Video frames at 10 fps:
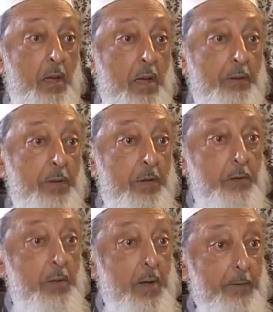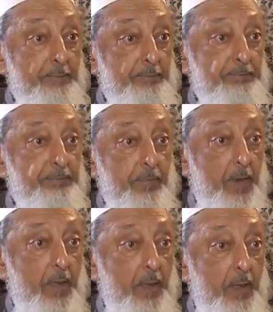And there you are.
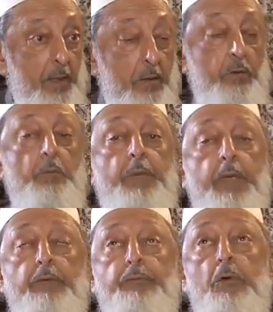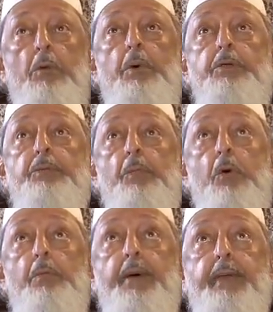You made so much
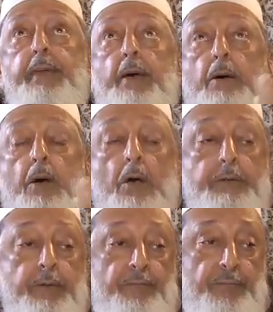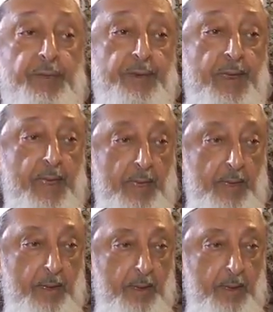more money now out of thin air.